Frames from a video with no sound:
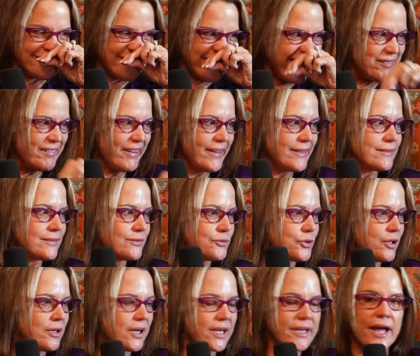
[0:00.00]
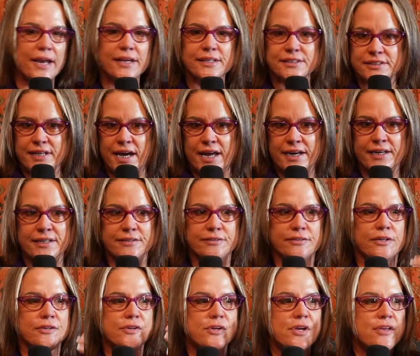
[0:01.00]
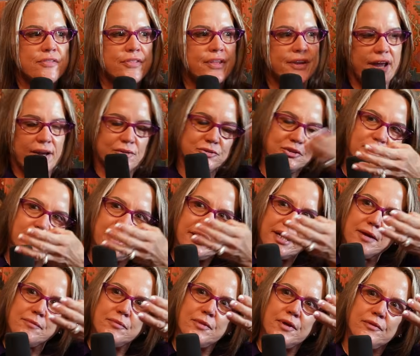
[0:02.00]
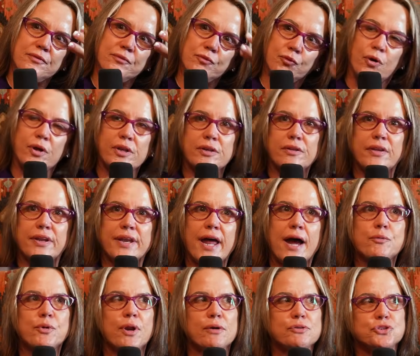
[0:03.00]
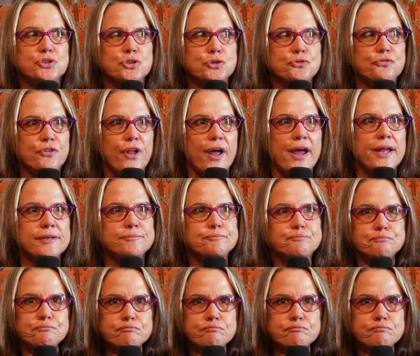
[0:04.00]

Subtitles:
I mean, well, I got excited, and that I was telling him the night when I was 2 flat